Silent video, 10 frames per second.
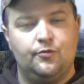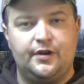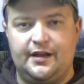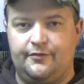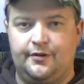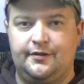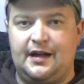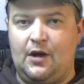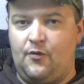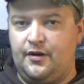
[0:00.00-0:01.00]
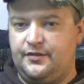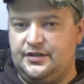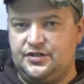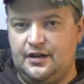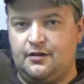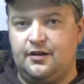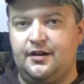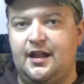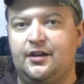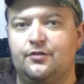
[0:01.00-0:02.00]
whatever. I wear these deer
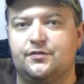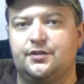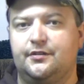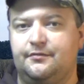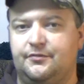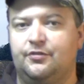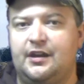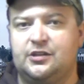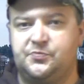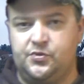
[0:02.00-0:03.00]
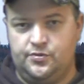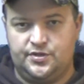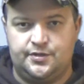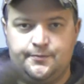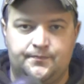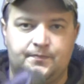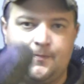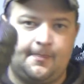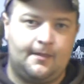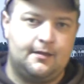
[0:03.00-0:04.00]
hunting and goose hunting. Greatest boots
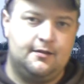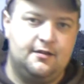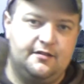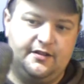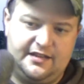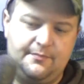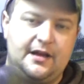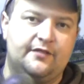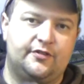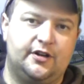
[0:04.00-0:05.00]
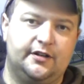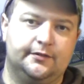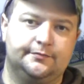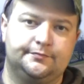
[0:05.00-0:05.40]
that they make for hunting.